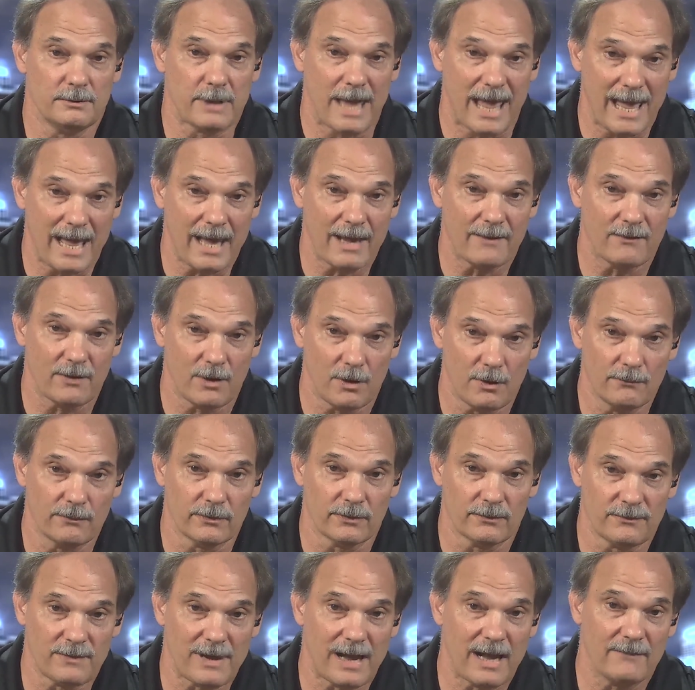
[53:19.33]
have
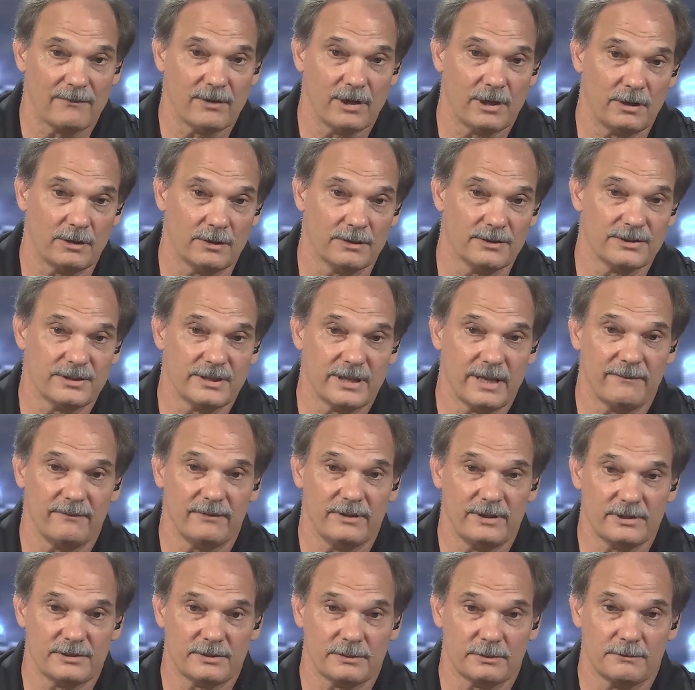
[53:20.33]
over
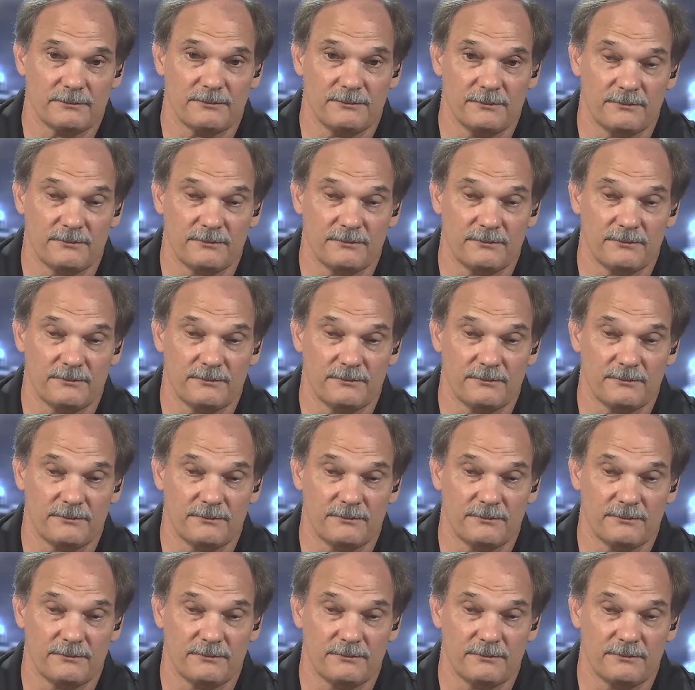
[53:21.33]
570 subscribers,